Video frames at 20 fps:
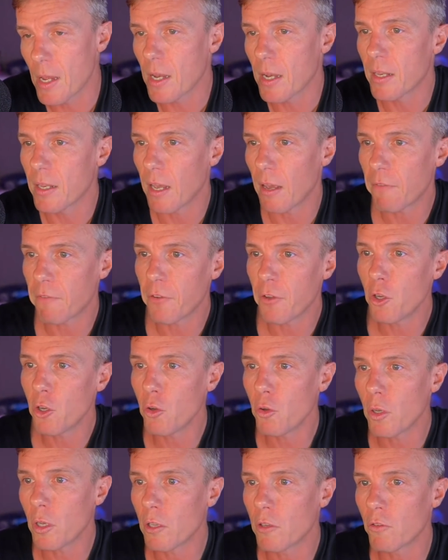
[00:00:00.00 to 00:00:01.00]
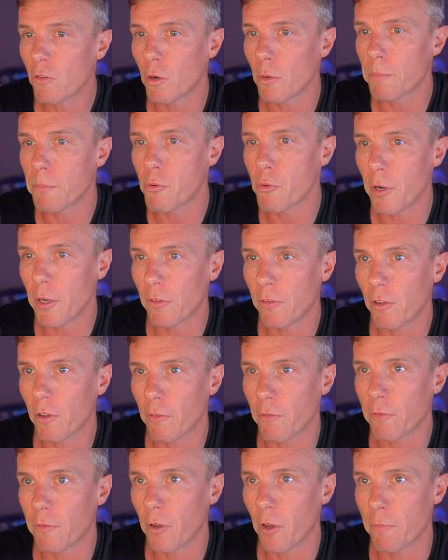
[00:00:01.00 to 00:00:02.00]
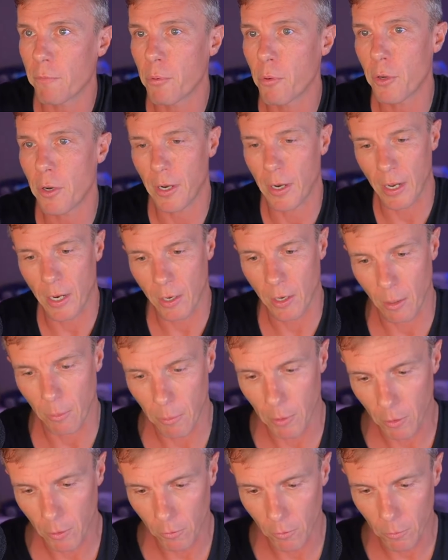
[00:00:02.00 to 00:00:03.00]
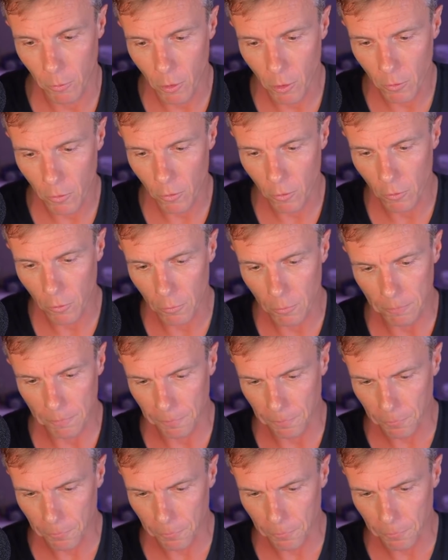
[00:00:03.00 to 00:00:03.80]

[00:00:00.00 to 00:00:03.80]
Now, a few sort of points I've pointed out here, because I'm conscious